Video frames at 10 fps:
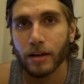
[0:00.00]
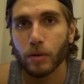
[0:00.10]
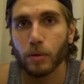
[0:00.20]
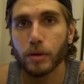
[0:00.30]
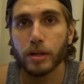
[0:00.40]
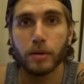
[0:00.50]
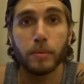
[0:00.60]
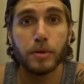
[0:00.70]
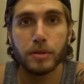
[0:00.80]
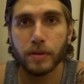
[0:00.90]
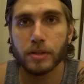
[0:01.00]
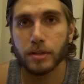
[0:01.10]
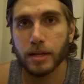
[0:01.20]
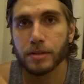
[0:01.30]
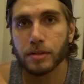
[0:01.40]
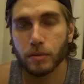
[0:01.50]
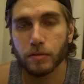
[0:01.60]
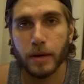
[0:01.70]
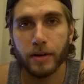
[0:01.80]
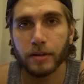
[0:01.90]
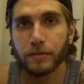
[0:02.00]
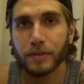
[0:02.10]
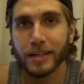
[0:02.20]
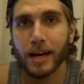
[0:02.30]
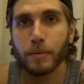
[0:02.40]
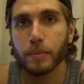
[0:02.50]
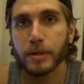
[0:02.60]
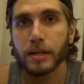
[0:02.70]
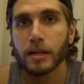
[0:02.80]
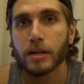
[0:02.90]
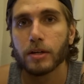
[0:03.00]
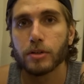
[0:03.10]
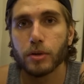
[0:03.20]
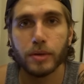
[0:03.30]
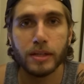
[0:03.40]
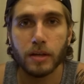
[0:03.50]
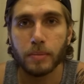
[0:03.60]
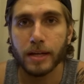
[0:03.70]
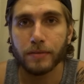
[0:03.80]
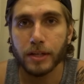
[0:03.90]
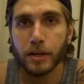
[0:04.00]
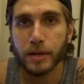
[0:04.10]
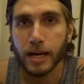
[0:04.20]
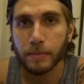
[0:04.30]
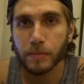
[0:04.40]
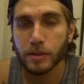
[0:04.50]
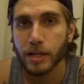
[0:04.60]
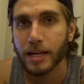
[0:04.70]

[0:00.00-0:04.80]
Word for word: or, you know, most of us tend to sort of bury and forget when we do things like play video games,